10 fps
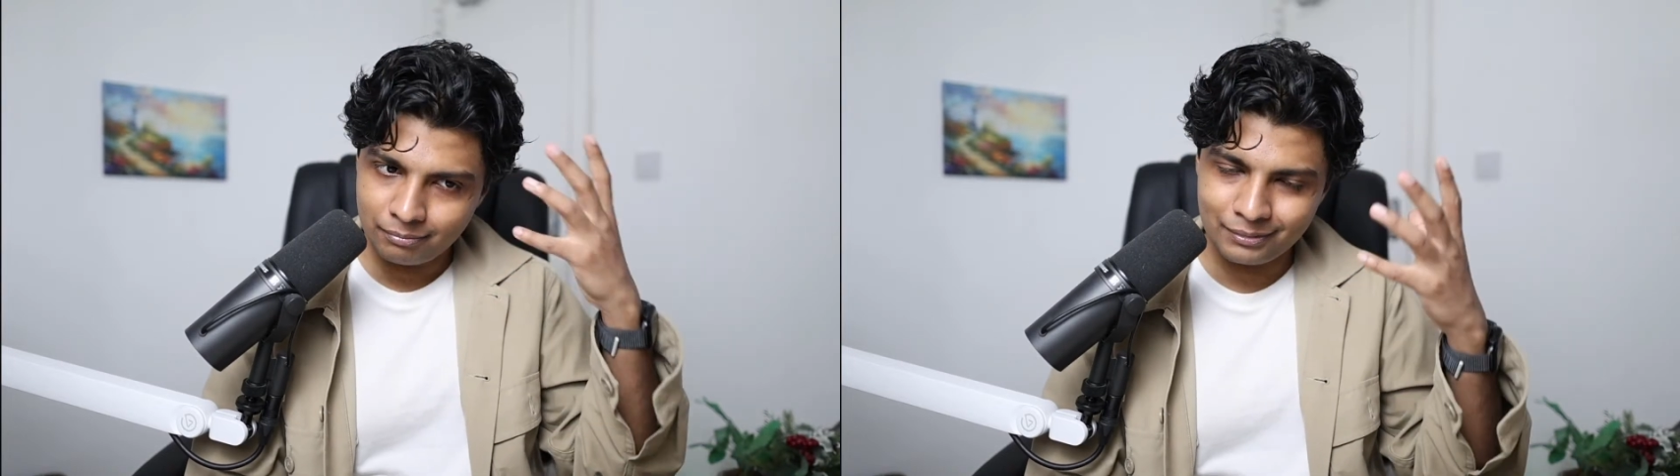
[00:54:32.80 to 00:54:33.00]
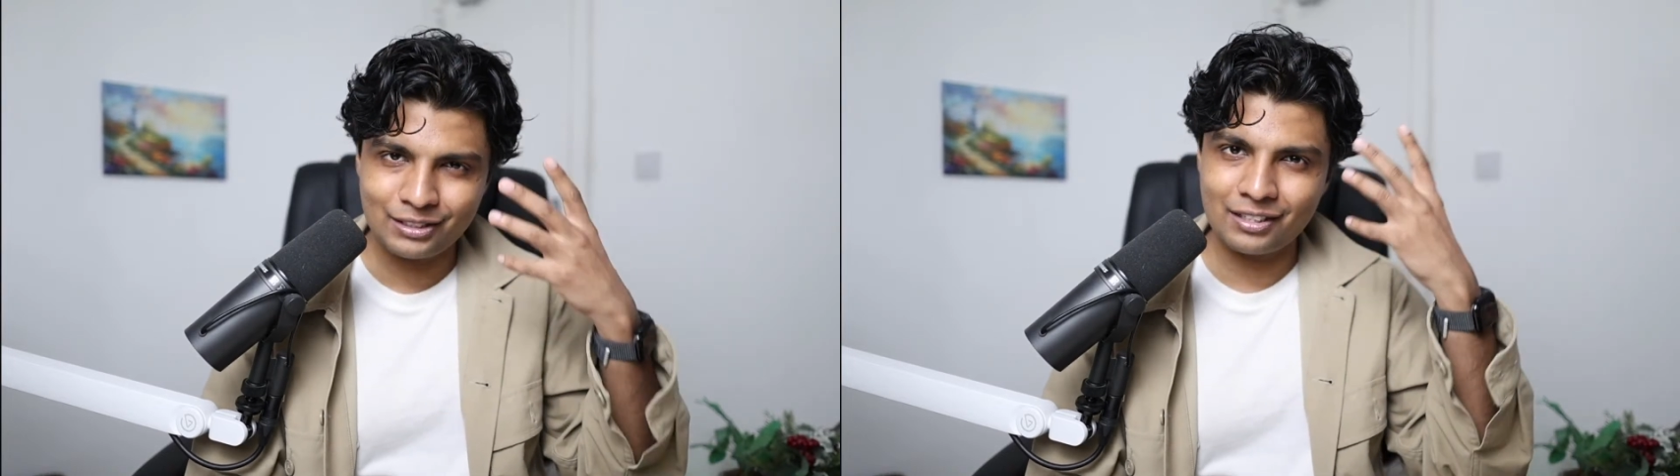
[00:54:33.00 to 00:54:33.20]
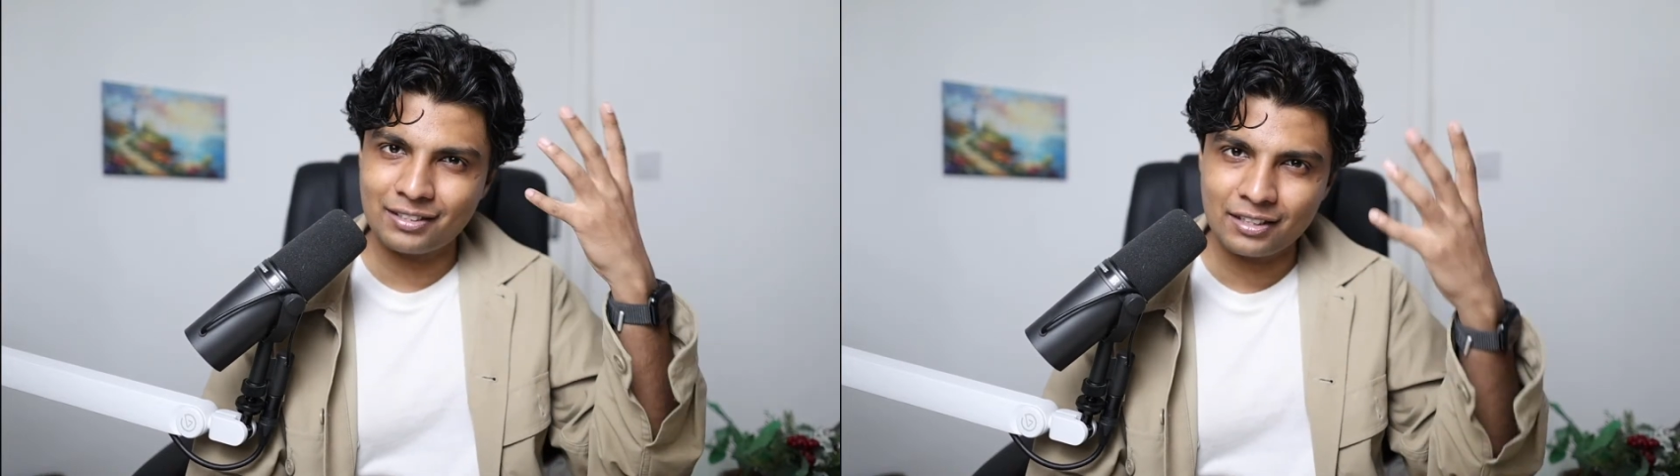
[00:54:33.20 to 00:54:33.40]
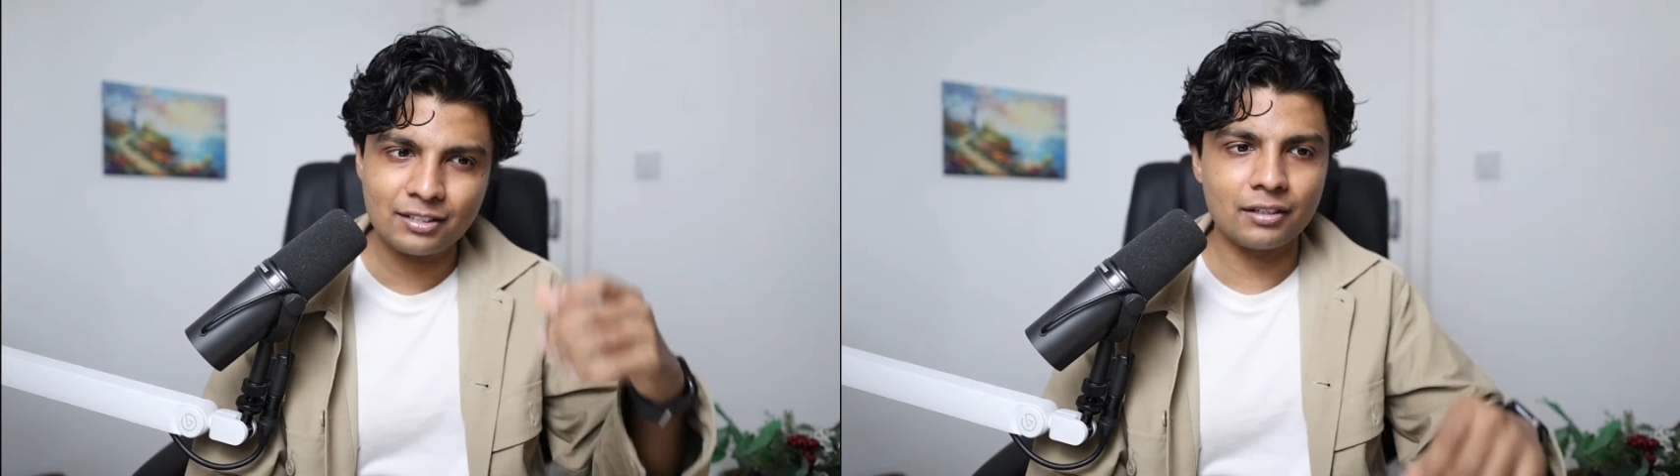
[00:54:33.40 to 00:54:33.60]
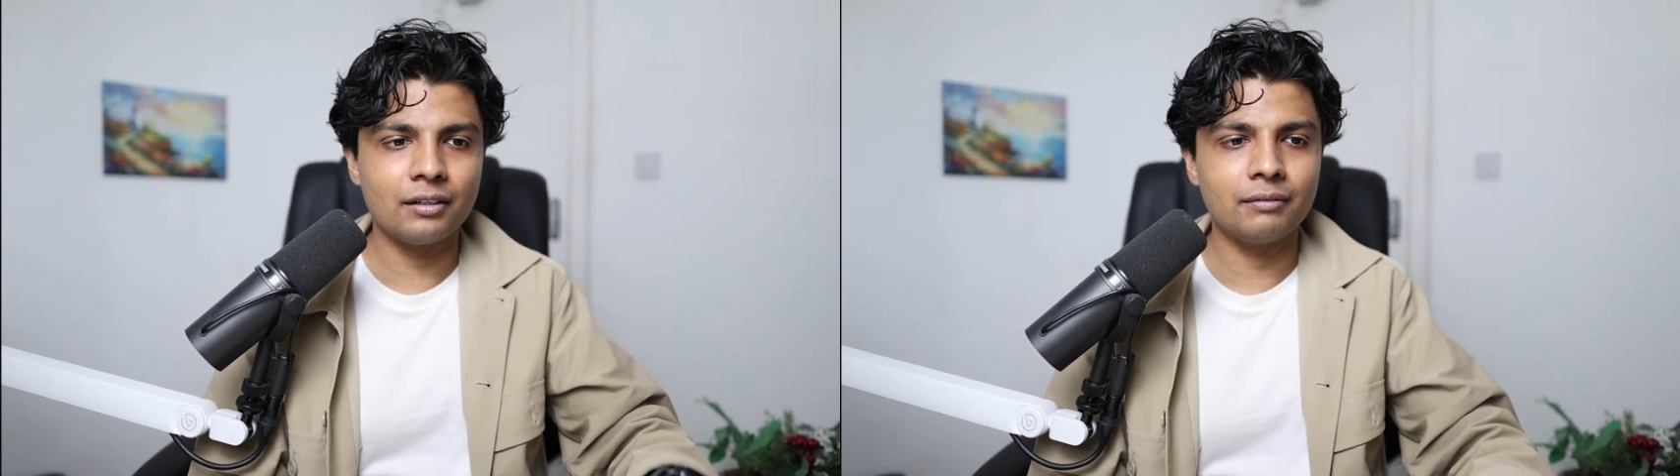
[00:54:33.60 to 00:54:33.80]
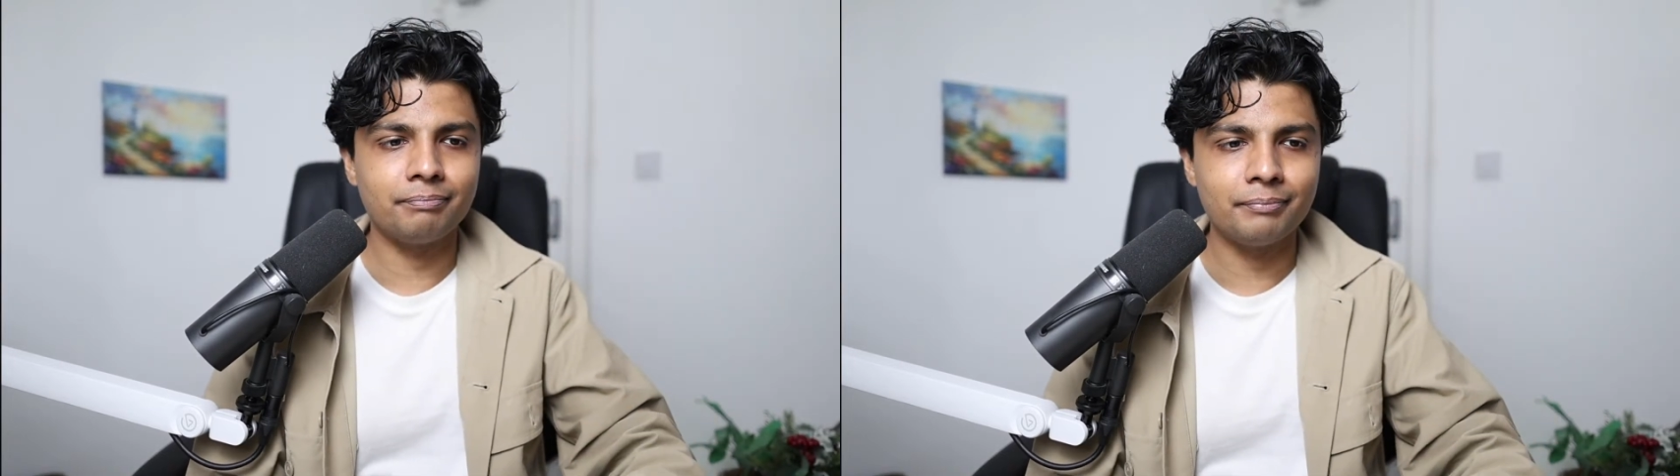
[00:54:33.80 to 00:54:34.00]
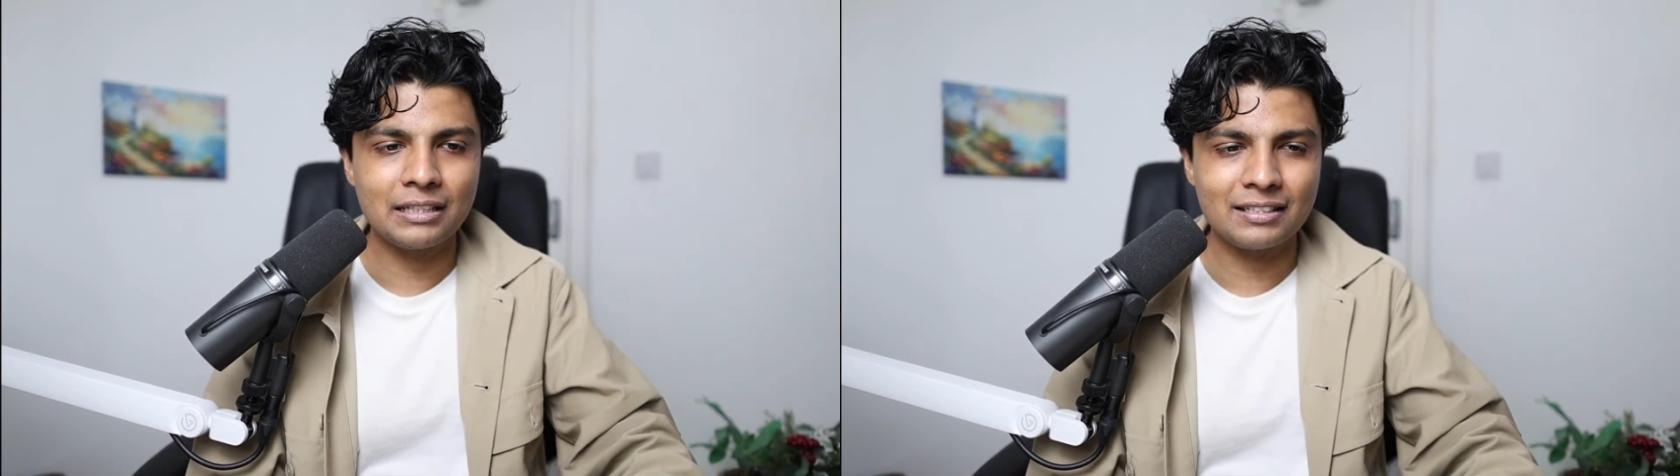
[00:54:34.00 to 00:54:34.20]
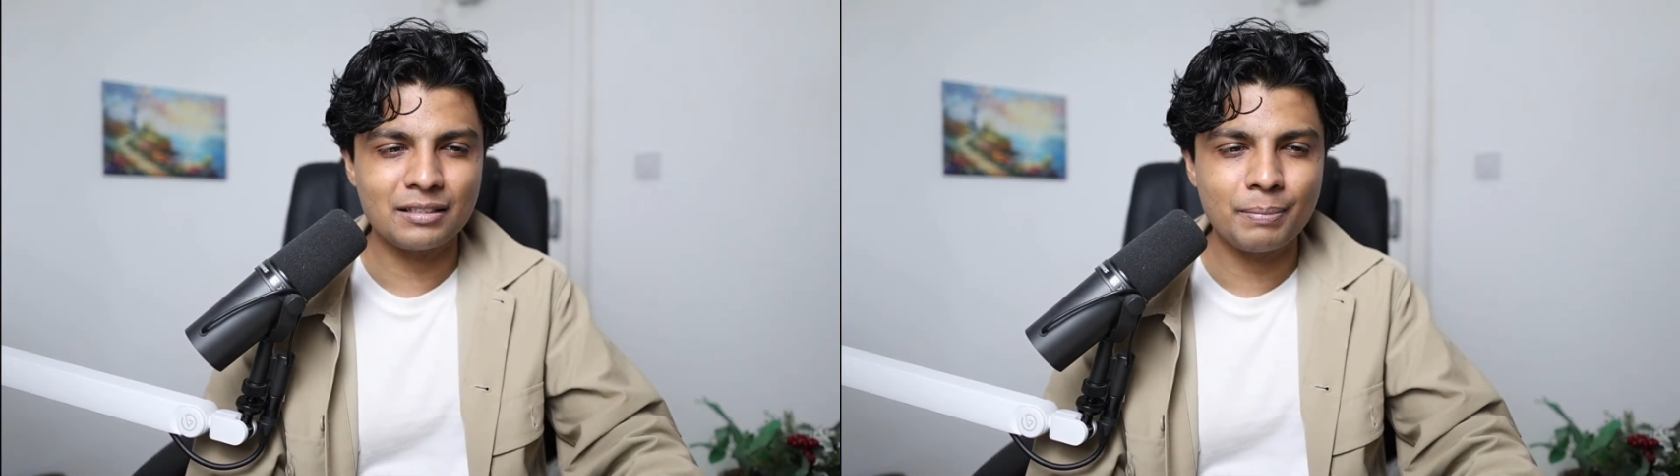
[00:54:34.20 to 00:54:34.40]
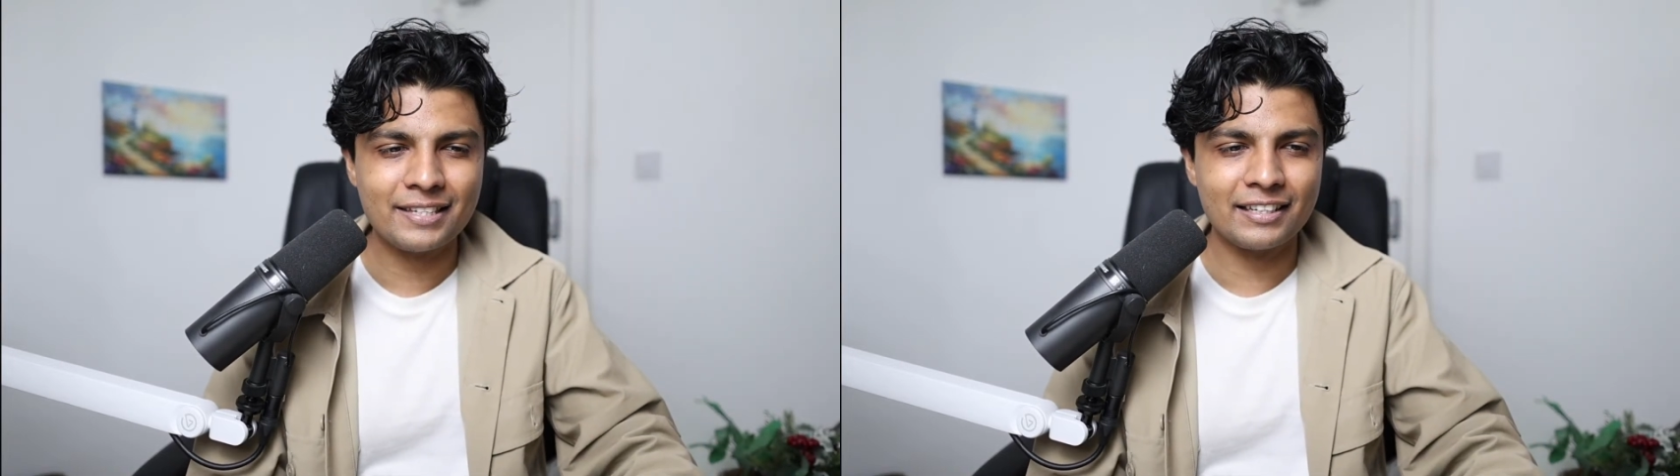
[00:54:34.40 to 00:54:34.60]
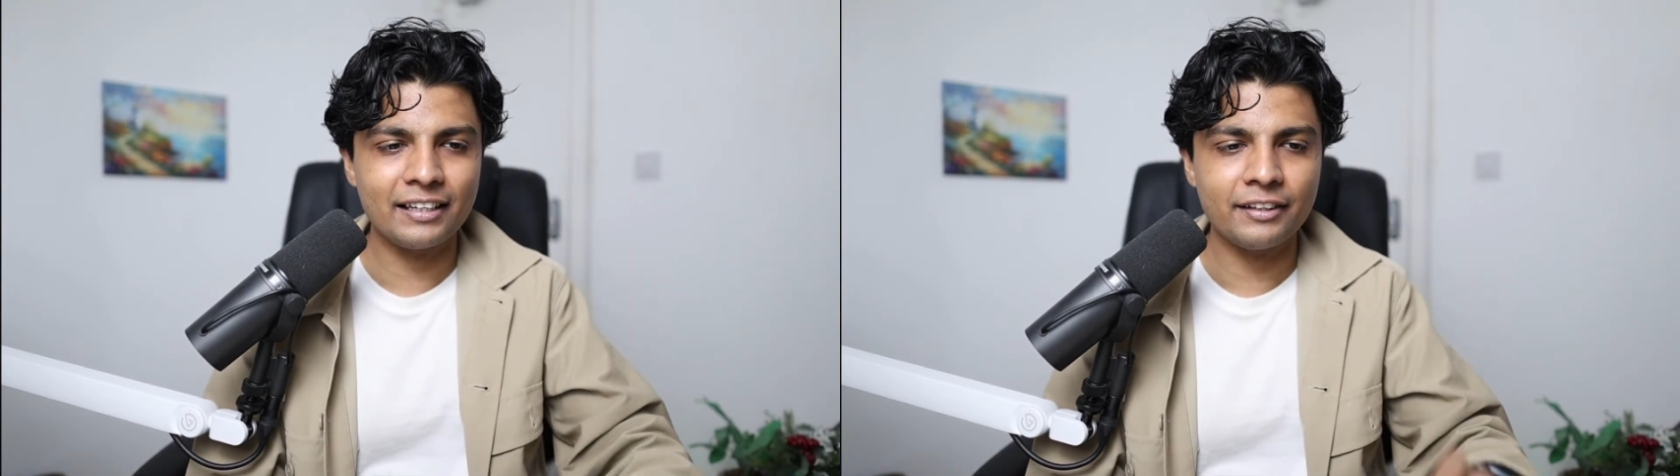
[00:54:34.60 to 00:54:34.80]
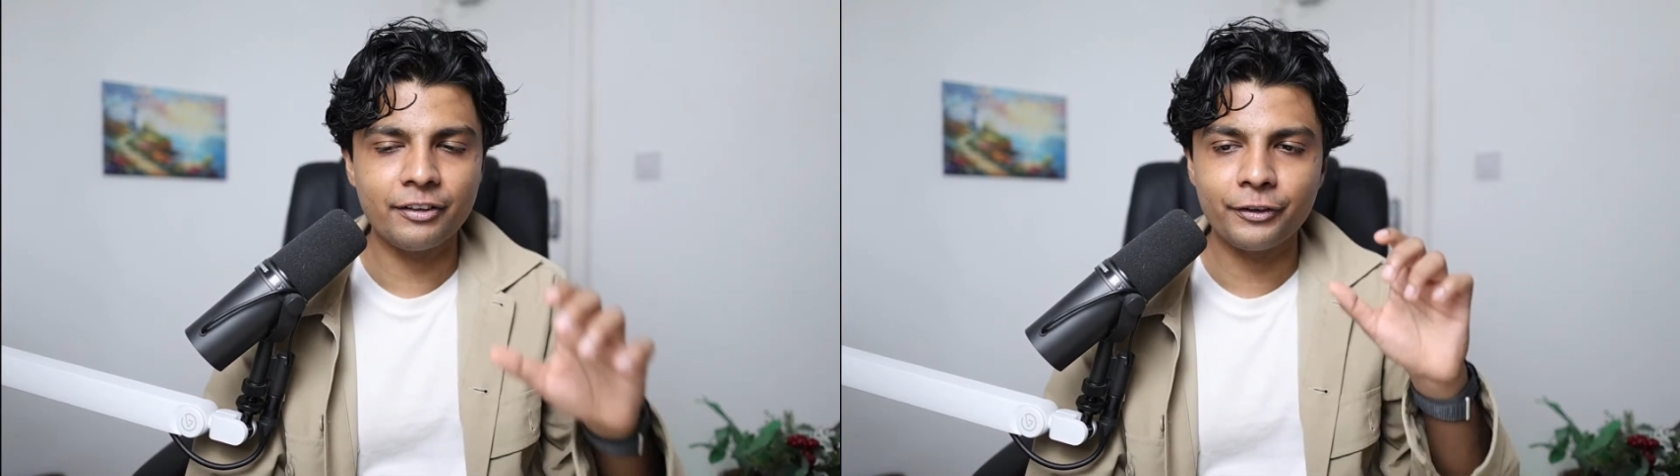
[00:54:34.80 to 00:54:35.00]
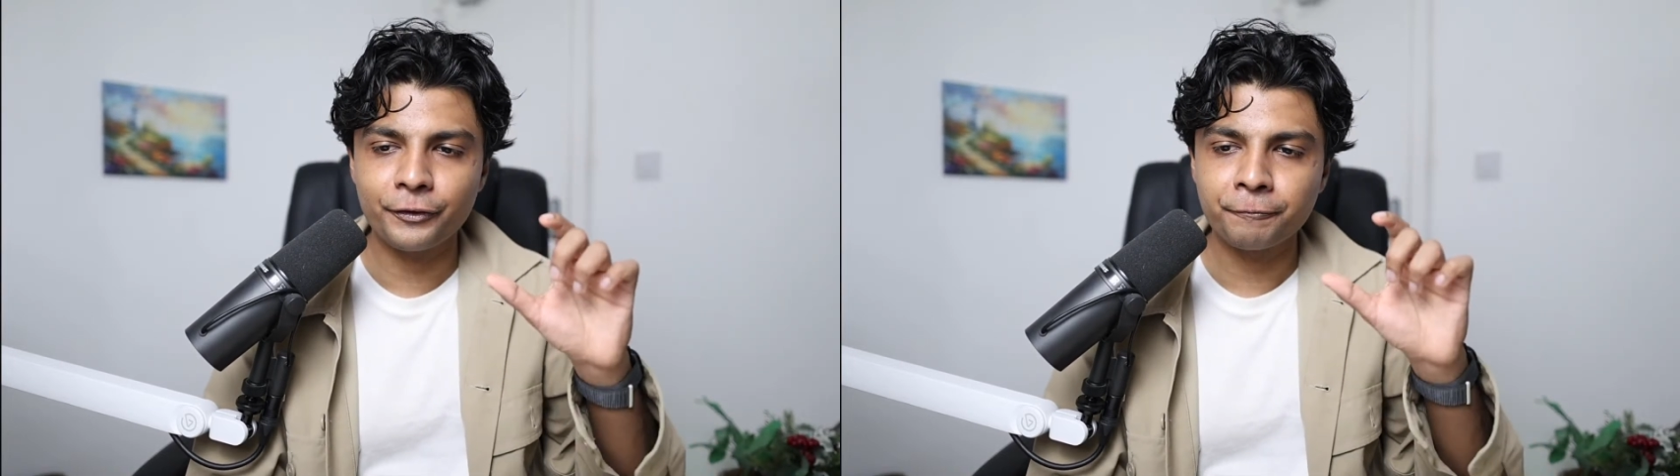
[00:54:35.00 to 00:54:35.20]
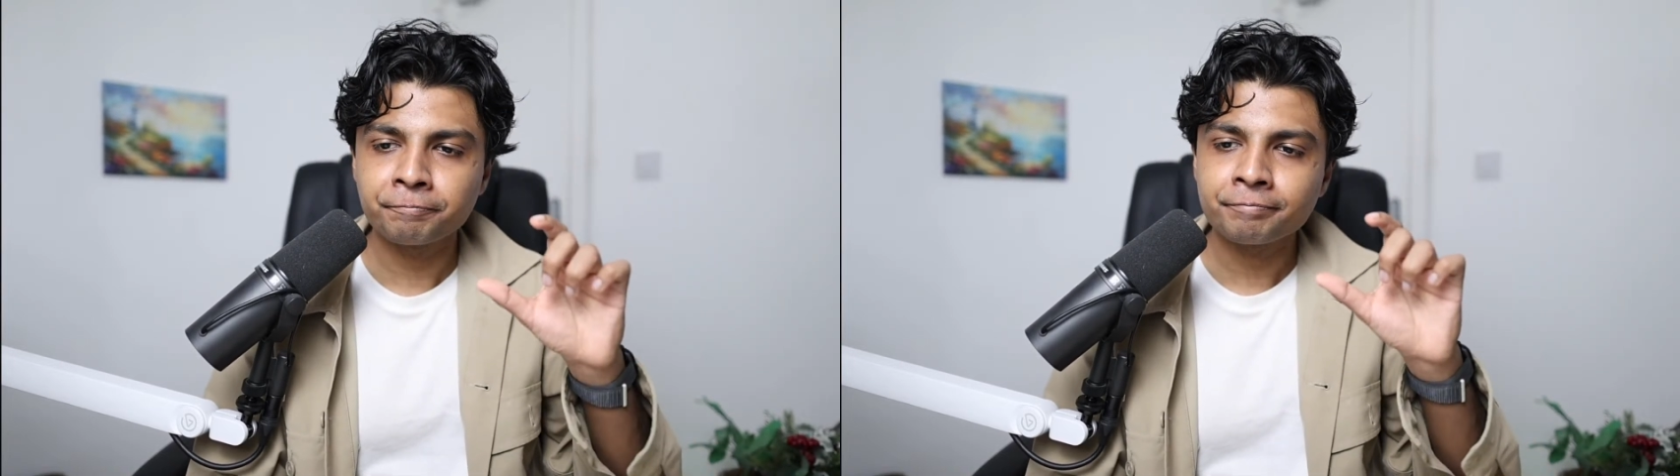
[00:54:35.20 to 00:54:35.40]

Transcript: It's basically the